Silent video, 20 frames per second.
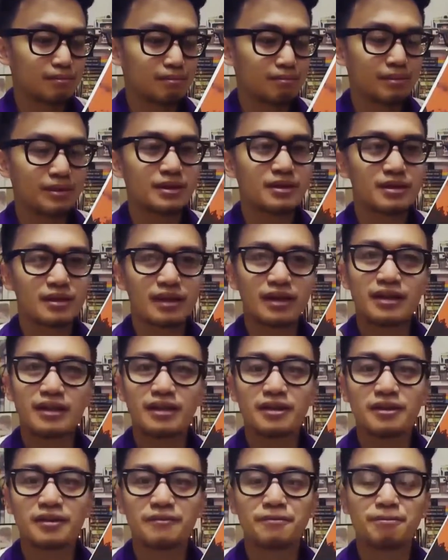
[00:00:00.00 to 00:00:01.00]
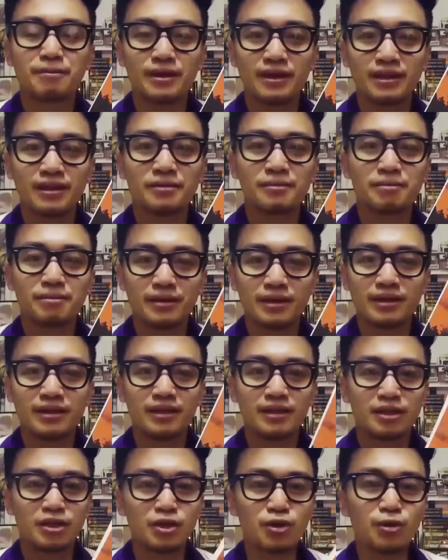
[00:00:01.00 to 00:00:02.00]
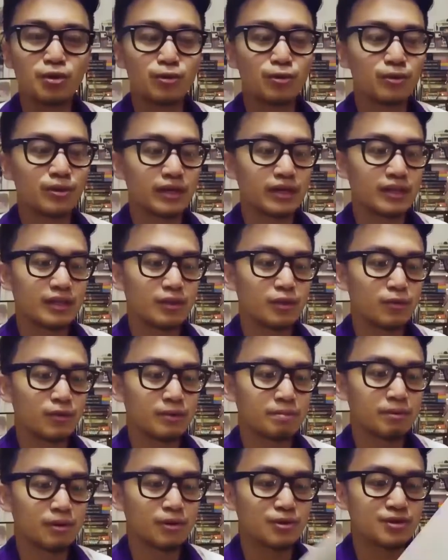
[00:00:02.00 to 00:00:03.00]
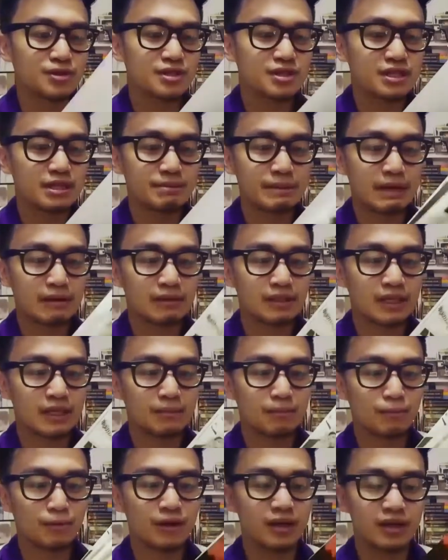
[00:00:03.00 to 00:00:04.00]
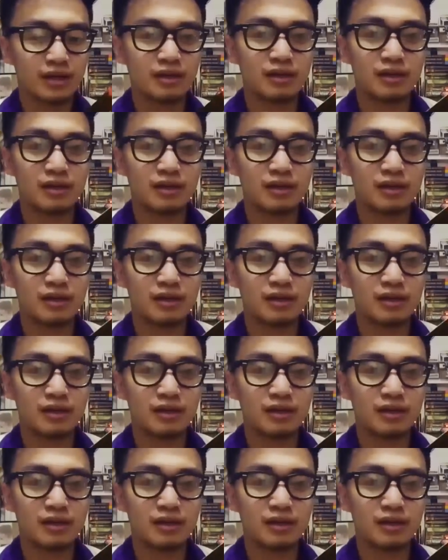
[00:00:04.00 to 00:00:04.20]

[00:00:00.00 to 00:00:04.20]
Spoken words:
But in the newer posts about him, where